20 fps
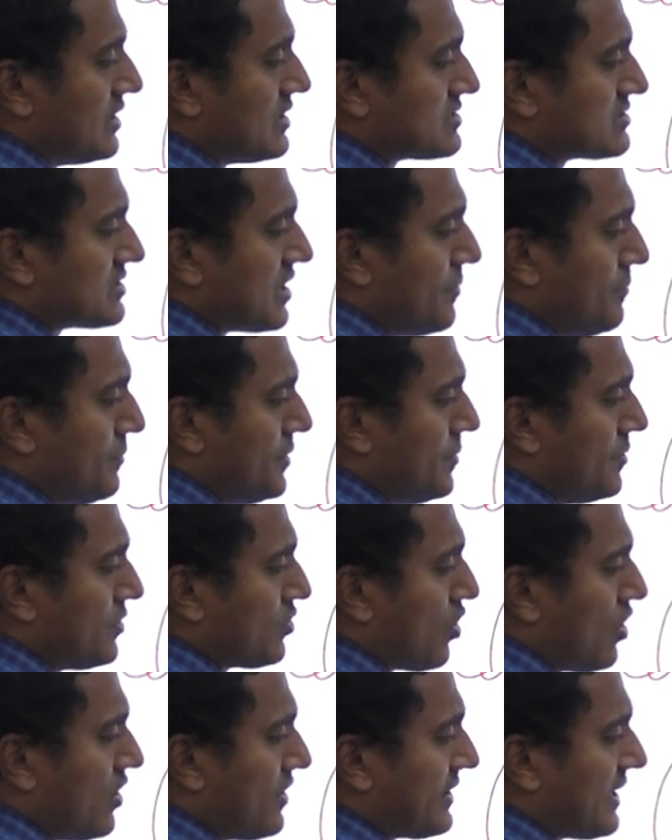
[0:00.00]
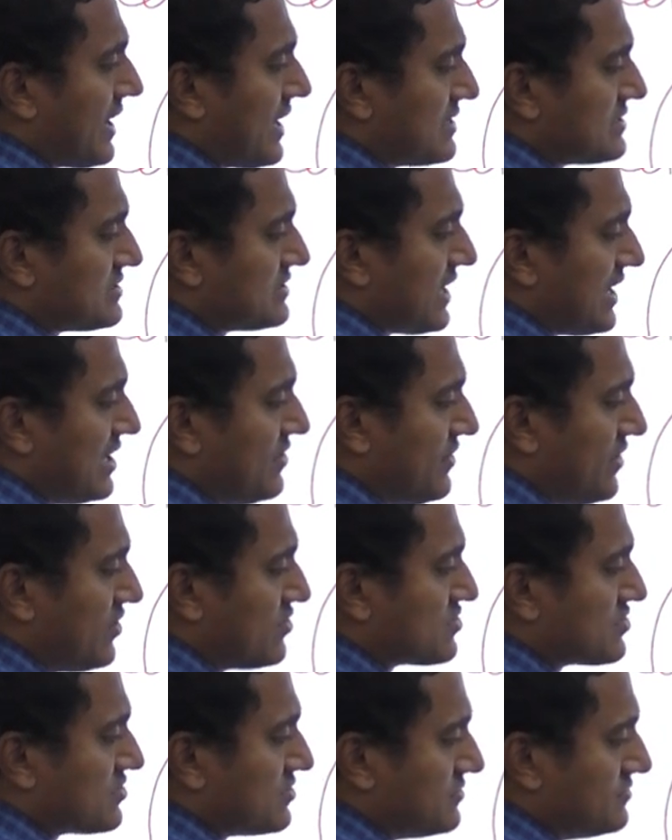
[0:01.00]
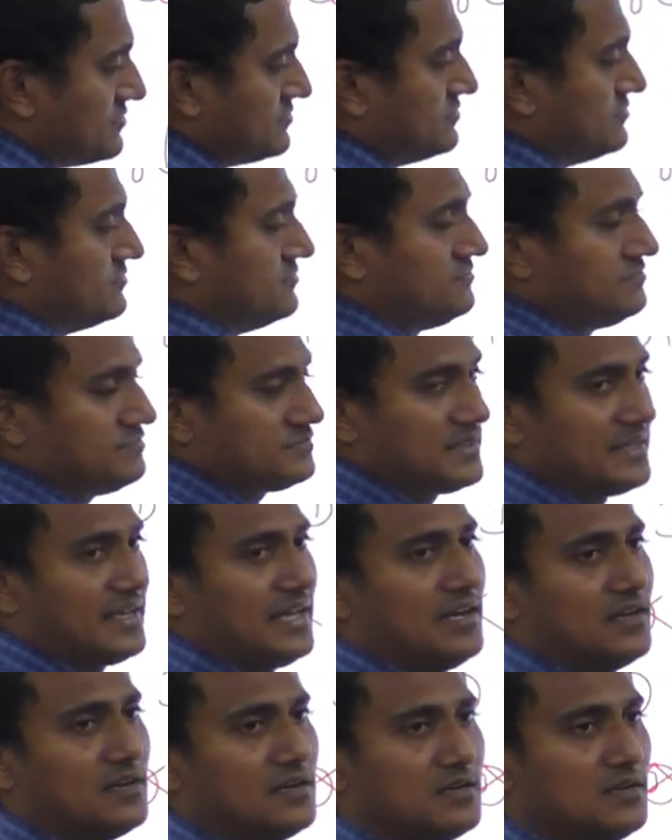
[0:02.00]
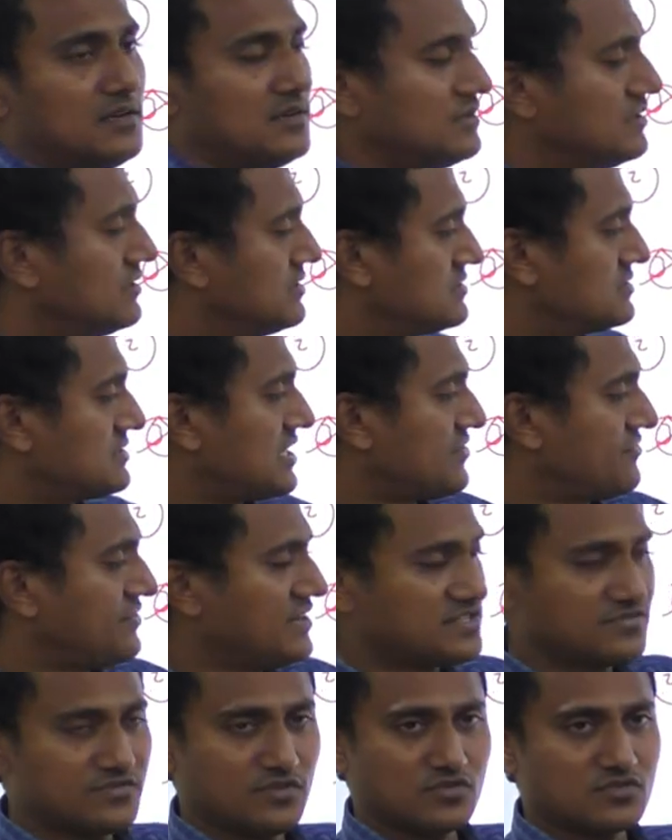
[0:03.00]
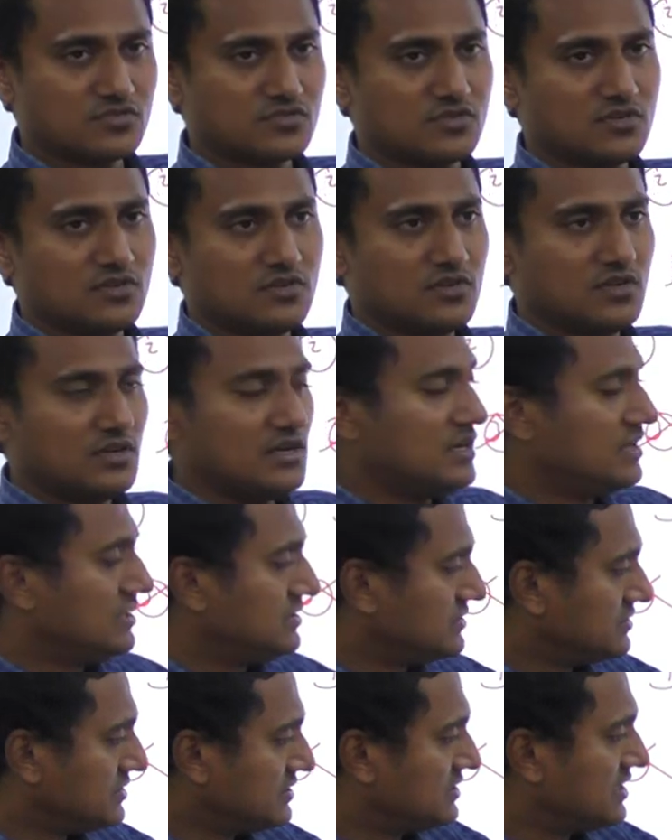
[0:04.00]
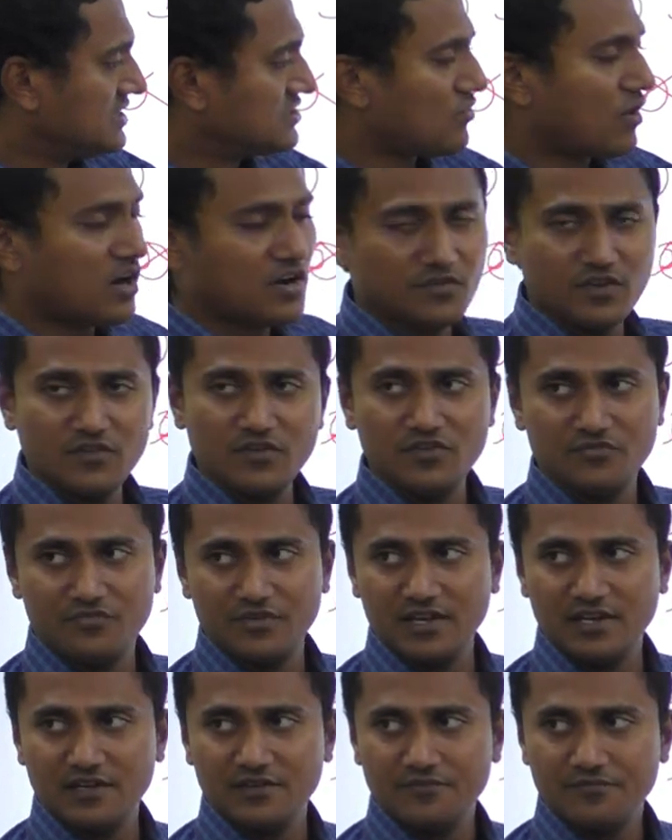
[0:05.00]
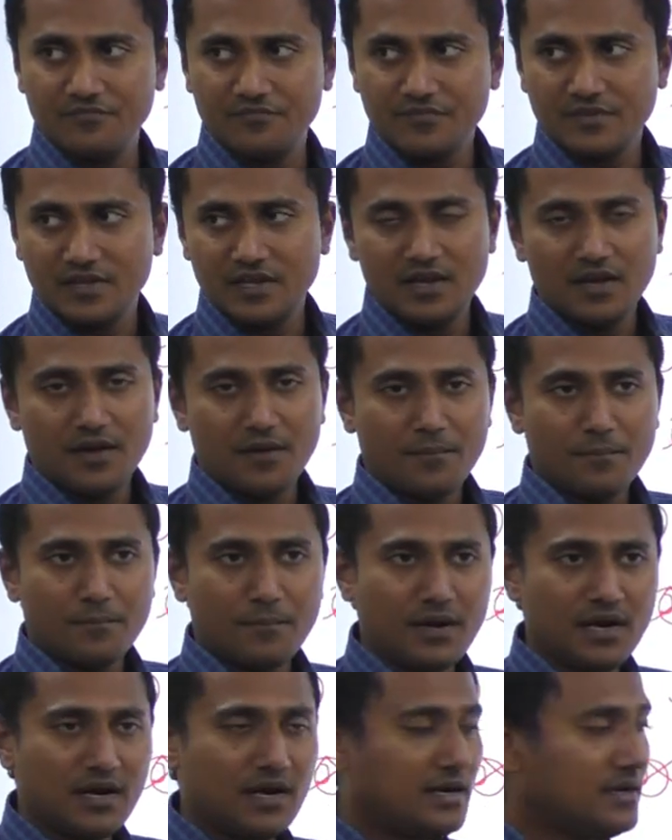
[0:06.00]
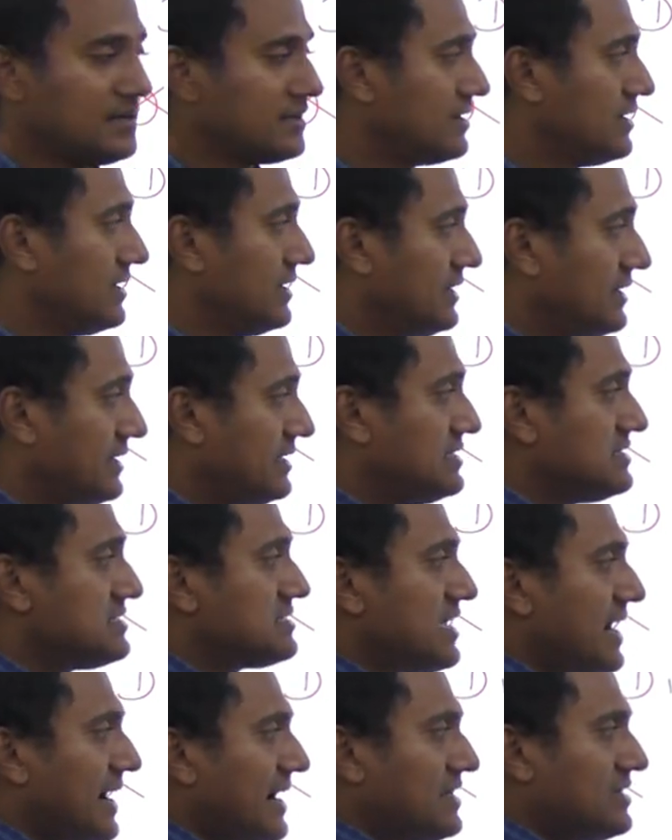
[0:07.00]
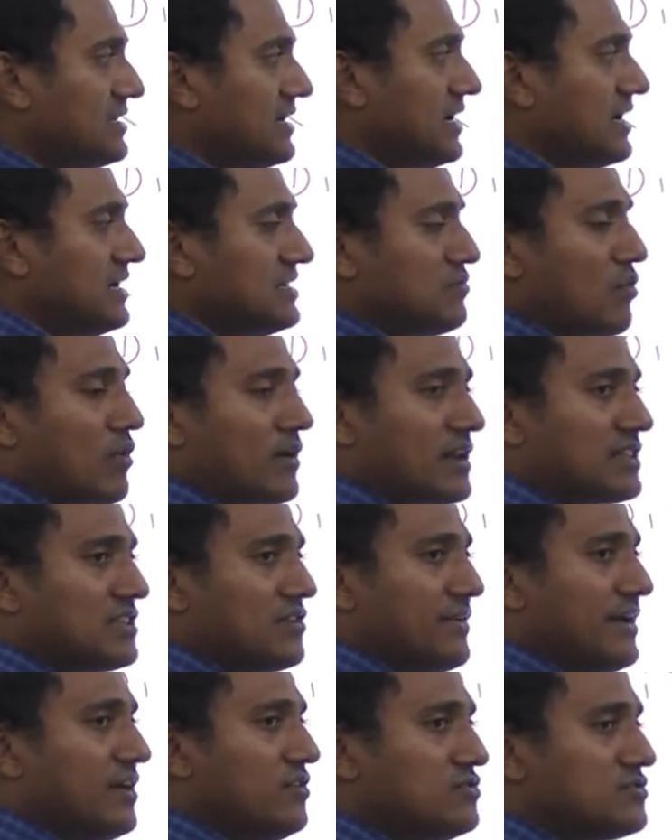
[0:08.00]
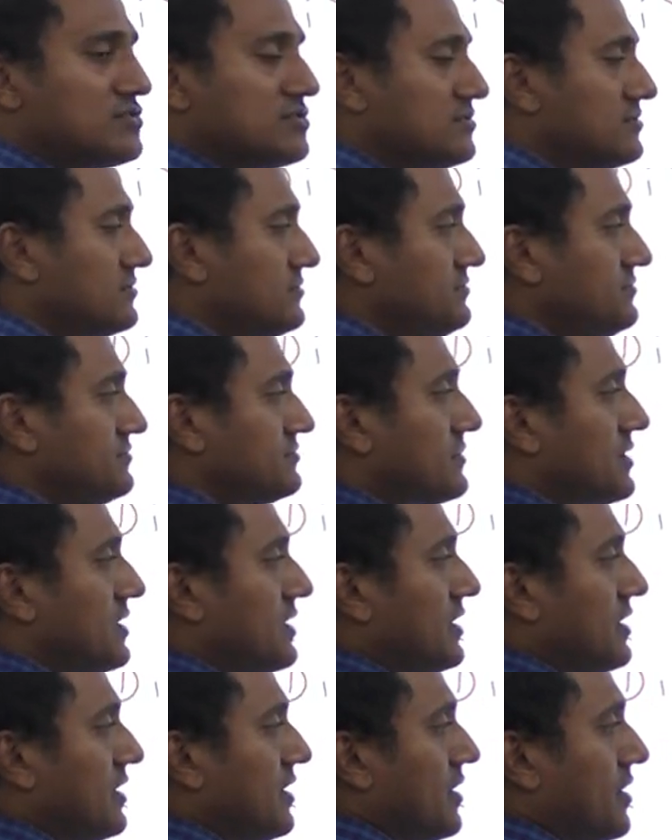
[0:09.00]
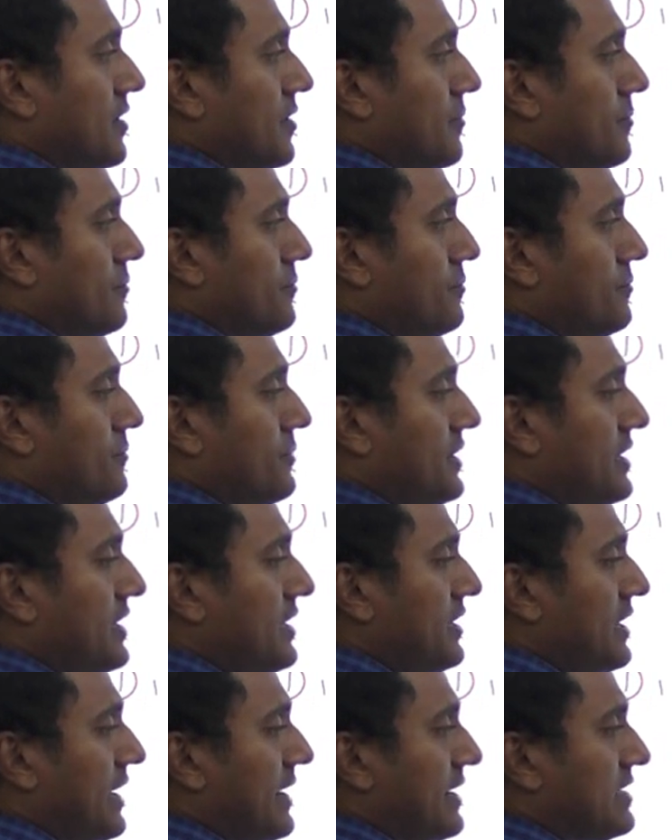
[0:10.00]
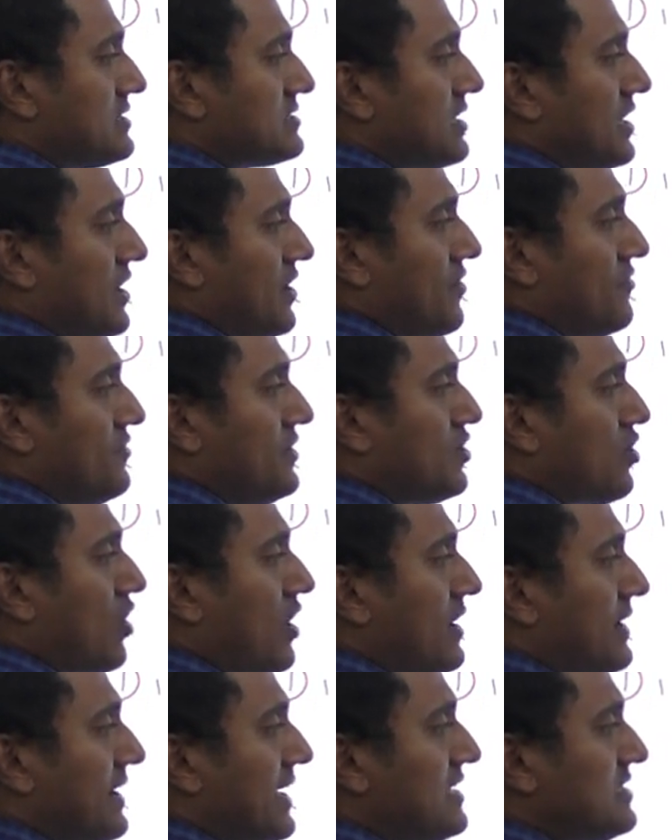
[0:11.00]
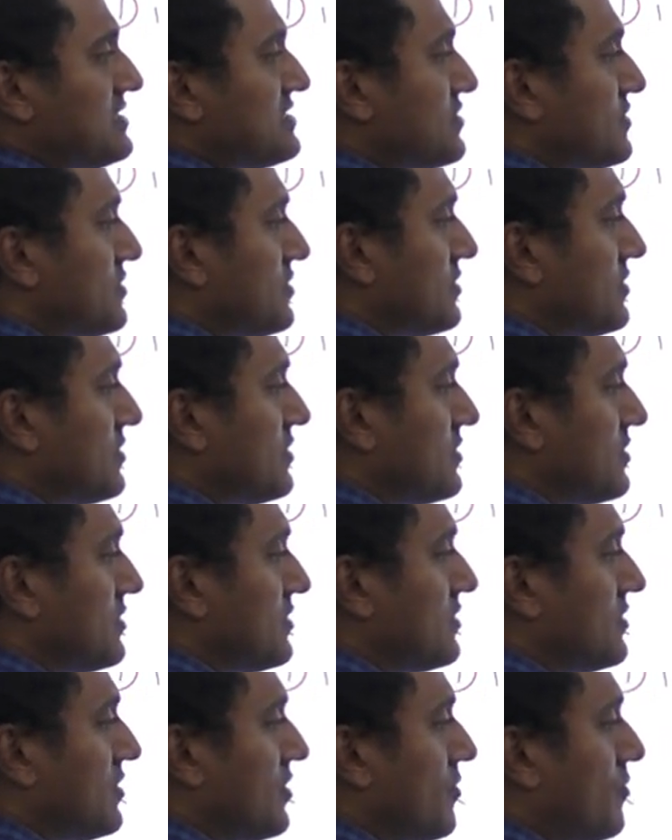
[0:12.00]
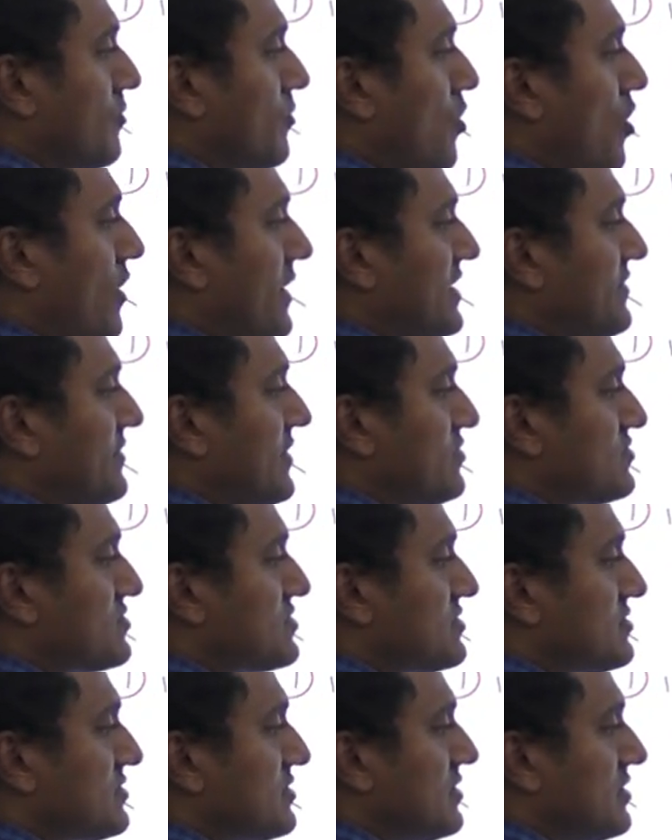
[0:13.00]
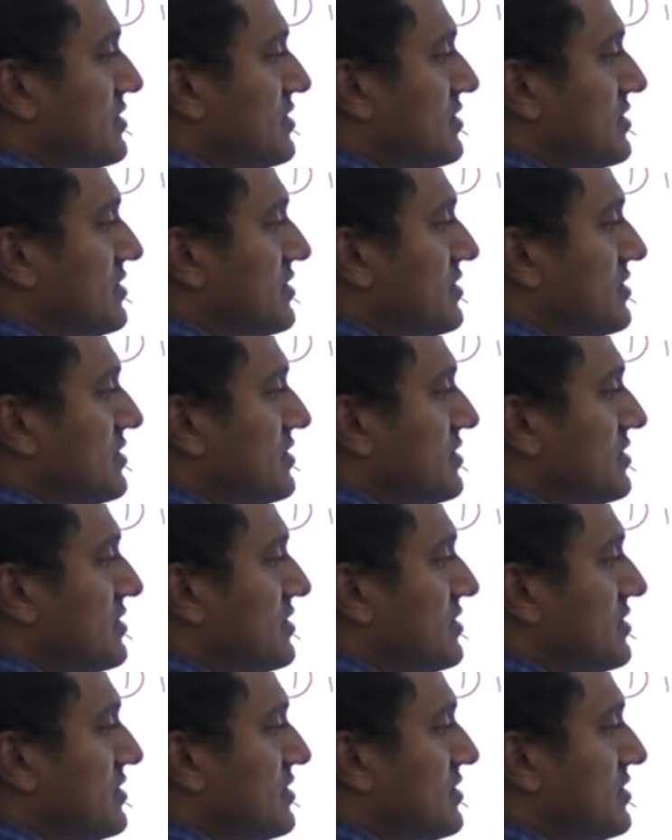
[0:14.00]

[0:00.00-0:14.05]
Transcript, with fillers: some people call it as L waves. L, surface waves. This is what we will feel. But inside the earth, what are the waves? P and S. We call it as body waves.